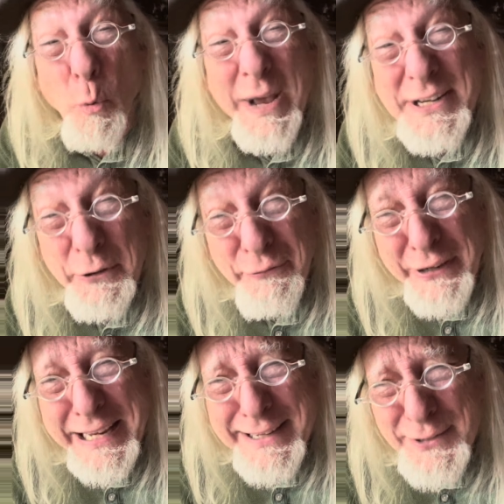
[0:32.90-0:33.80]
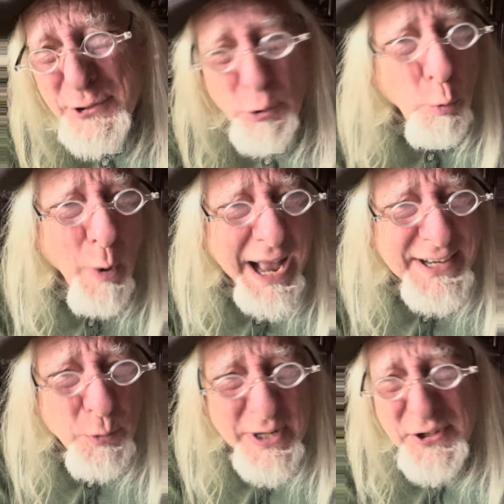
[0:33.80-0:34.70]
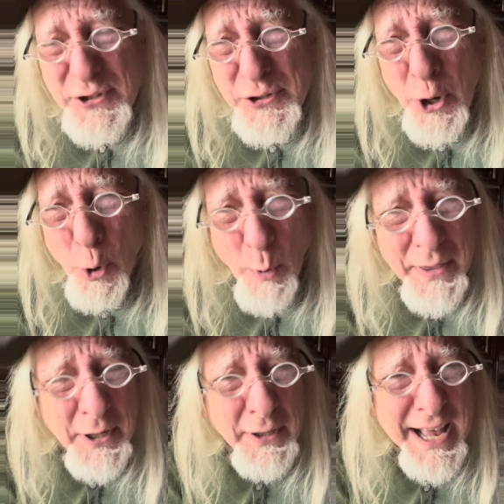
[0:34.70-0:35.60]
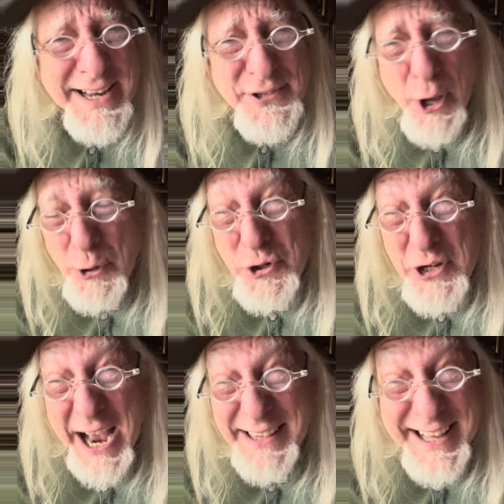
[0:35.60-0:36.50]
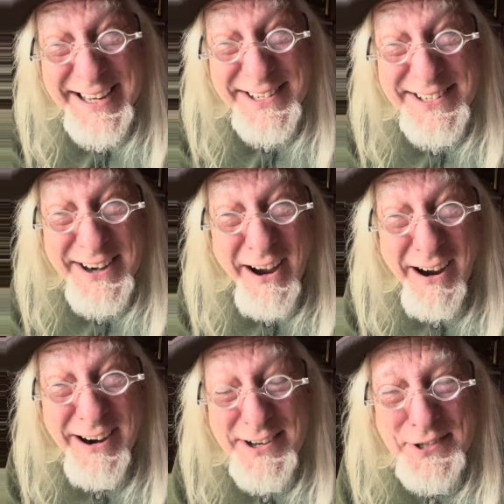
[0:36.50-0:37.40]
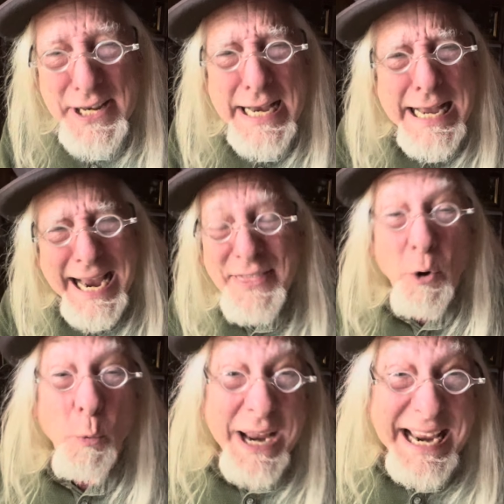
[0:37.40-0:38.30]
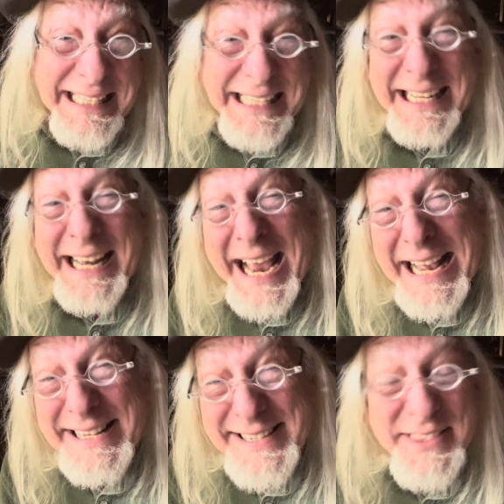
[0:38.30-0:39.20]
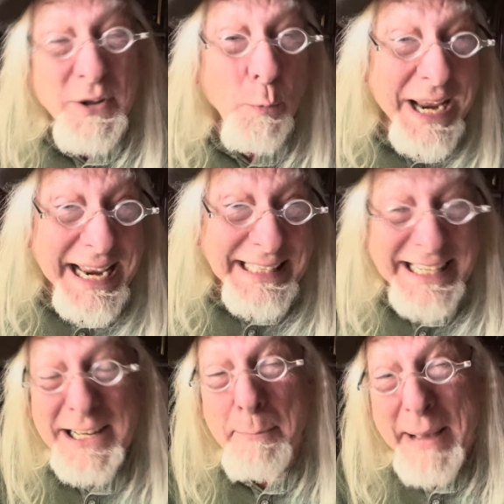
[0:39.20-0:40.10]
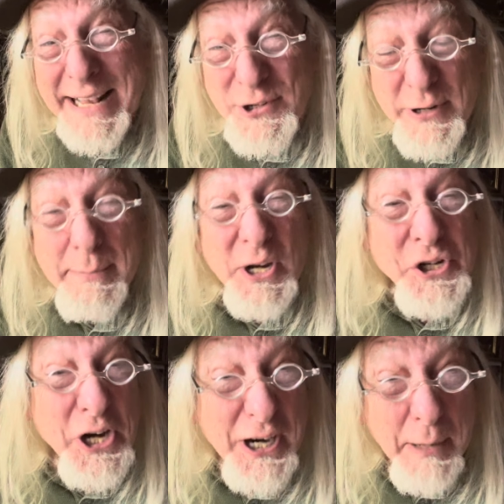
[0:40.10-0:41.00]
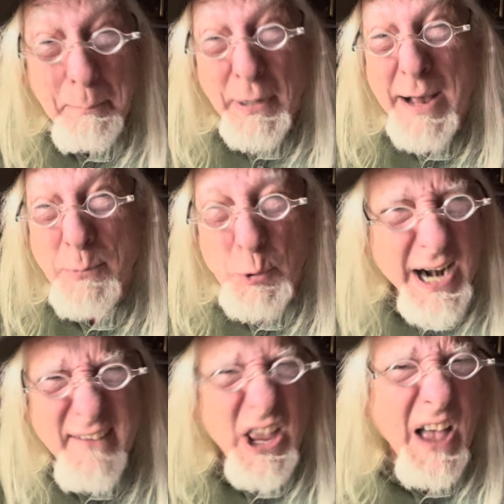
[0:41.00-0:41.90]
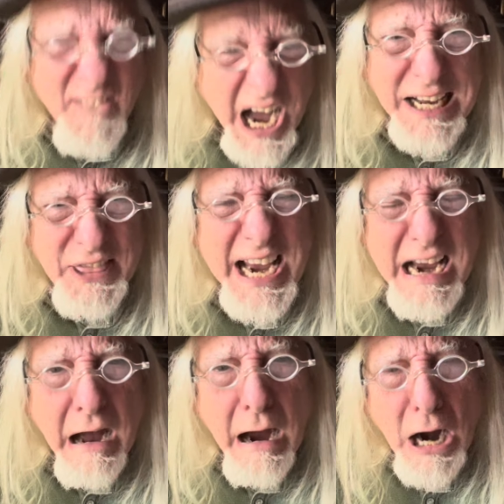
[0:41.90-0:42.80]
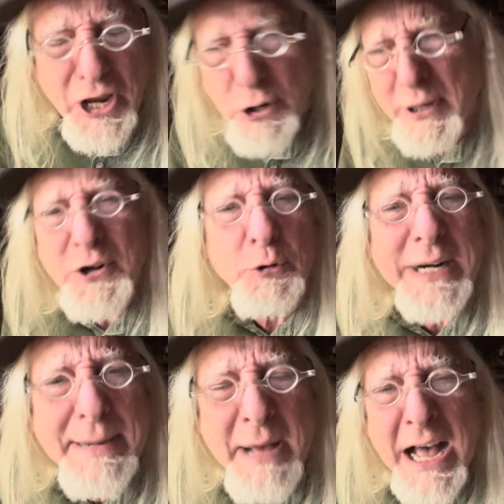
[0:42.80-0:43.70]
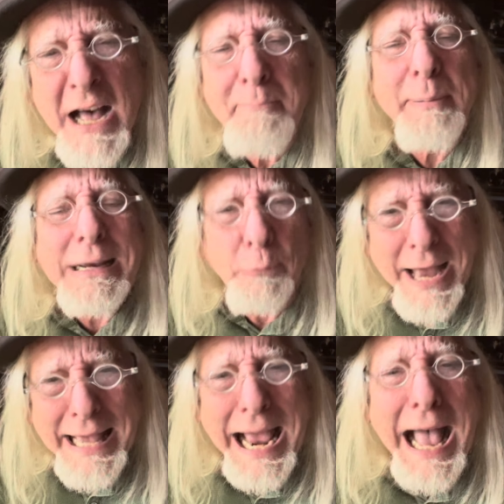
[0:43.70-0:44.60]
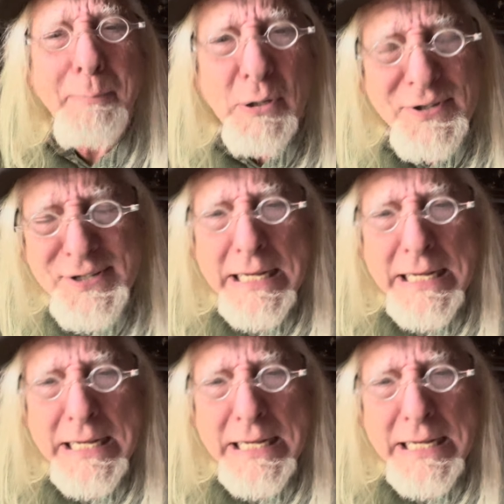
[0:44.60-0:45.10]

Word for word: winter fields are white with snow, and the lights all shine like stars. And the wee little heads and the wee little beds dream of sugar plums, whatever the they are. You can dream of big red apples,